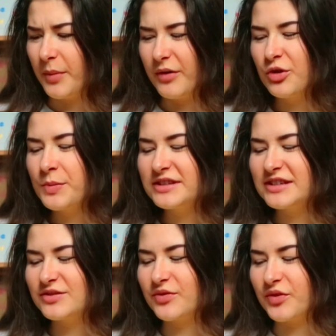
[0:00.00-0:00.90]
My roommate
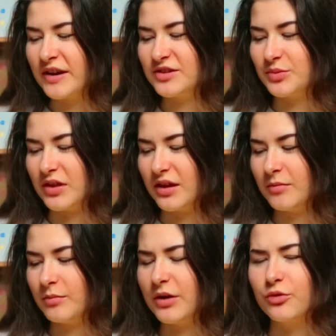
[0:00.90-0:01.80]
is friends with
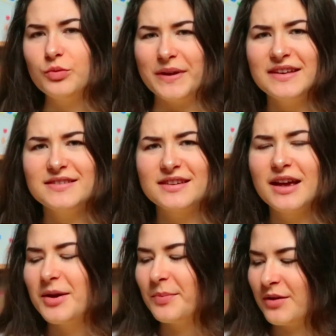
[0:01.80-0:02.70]
him. My roommates?
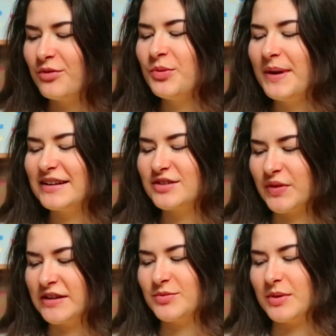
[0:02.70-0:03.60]
My roommate is
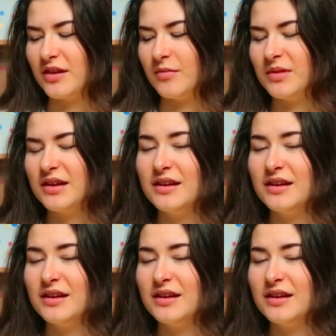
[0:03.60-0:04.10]
friends with him.